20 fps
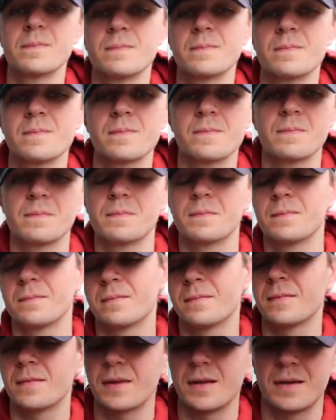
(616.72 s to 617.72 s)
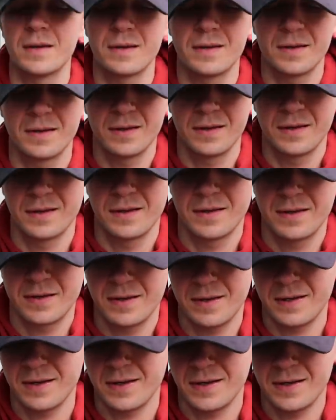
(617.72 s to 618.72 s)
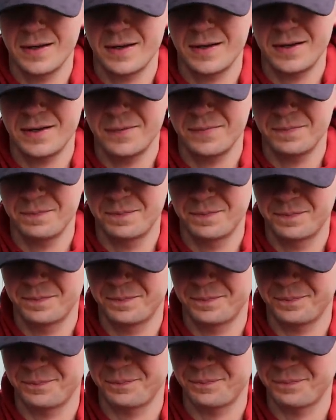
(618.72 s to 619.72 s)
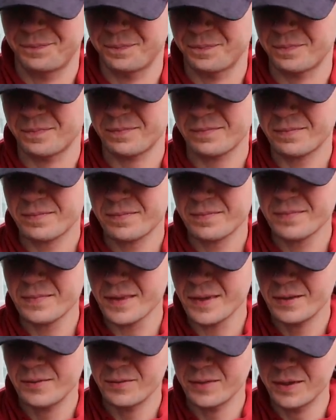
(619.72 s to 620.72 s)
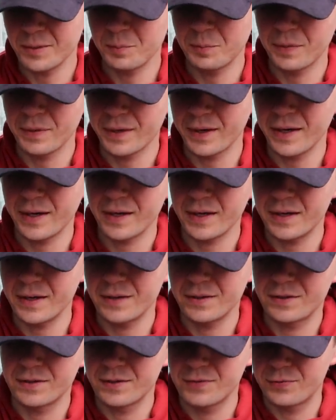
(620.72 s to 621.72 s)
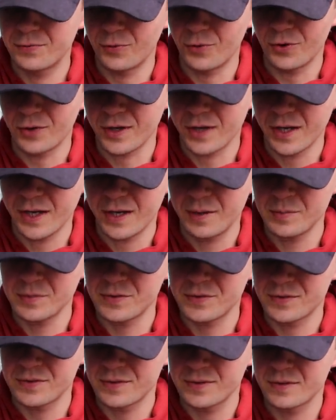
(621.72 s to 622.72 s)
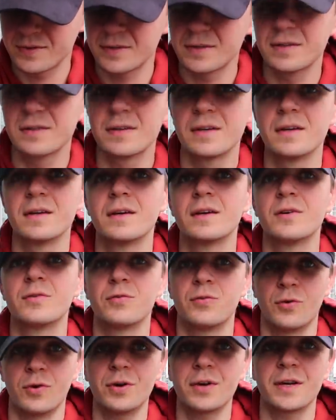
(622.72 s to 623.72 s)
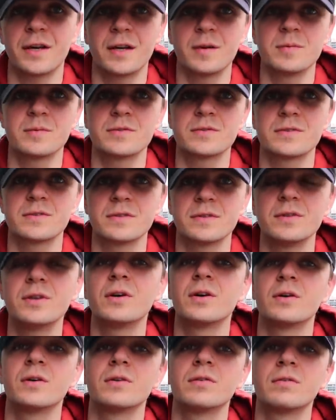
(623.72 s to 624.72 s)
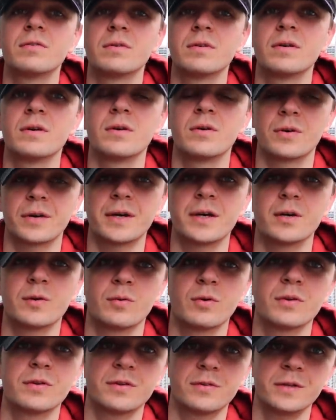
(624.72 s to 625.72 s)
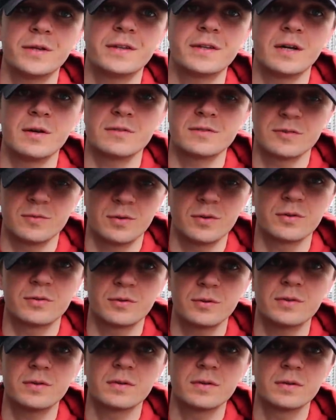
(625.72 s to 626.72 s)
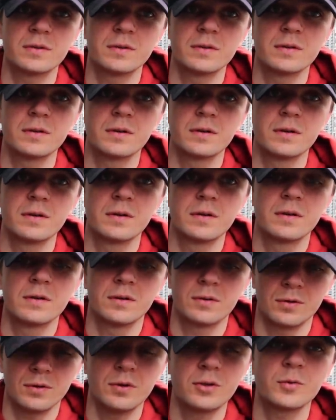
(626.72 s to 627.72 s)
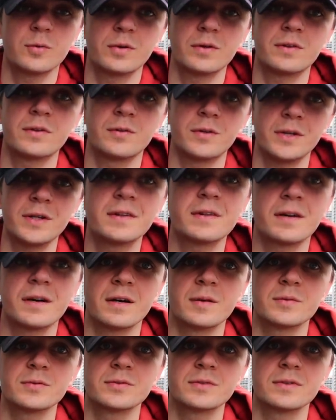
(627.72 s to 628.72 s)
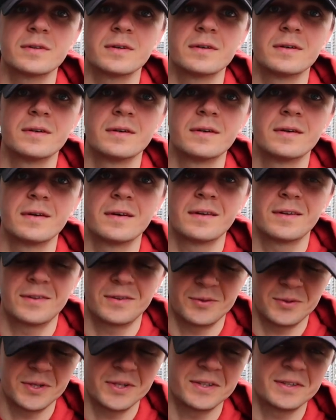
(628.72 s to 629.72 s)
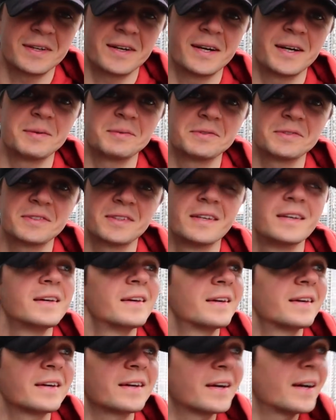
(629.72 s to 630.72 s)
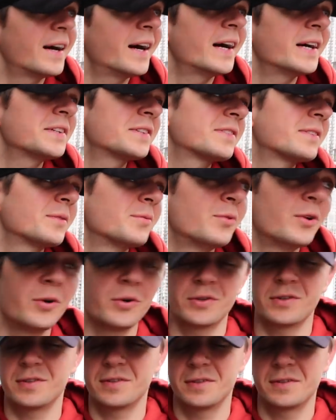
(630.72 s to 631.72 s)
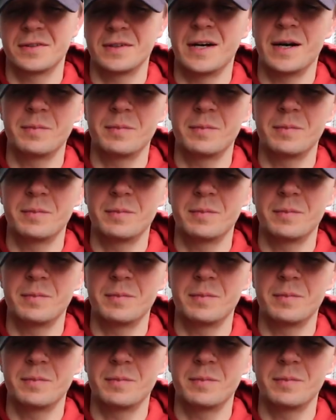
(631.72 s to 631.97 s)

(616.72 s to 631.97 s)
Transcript: one. How many games have we um, played first? We played four games. We played five games. Four games. Five no. games. Okay, you won three times. Won no, three. I won four times. No, you won three. I won times. four times. Three. Times. I won four Guys, times.